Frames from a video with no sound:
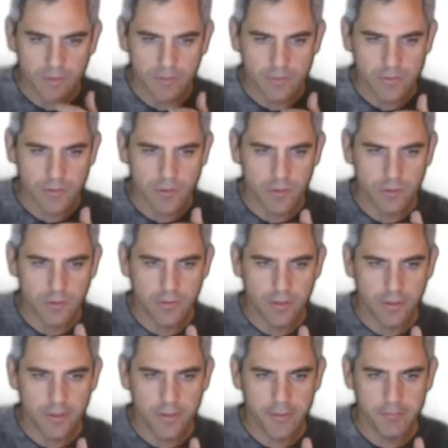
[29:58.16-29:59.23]

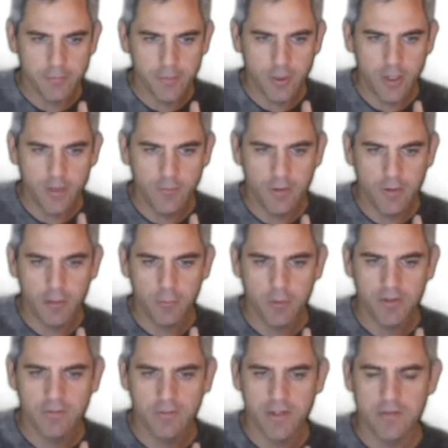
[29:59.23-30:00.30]
So you have your network
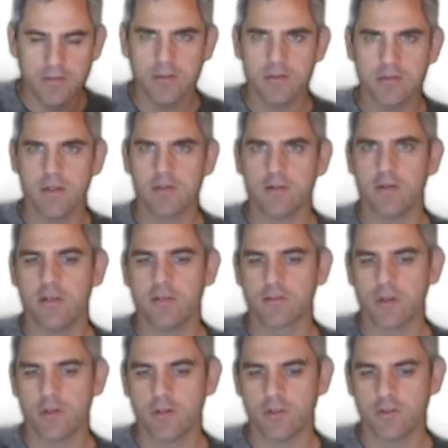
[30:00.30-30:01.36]
devices. These are all
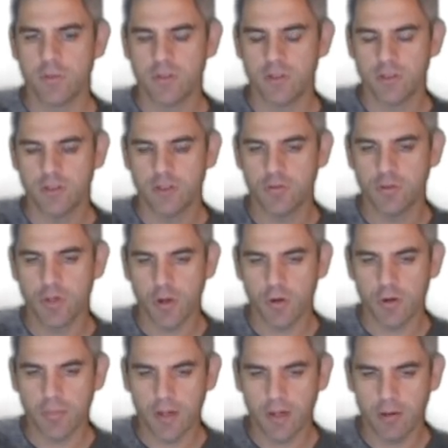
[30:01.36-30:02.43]
the switches you know
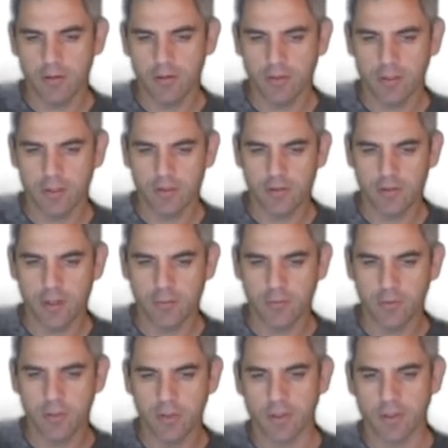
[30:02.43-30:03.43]
about in your network.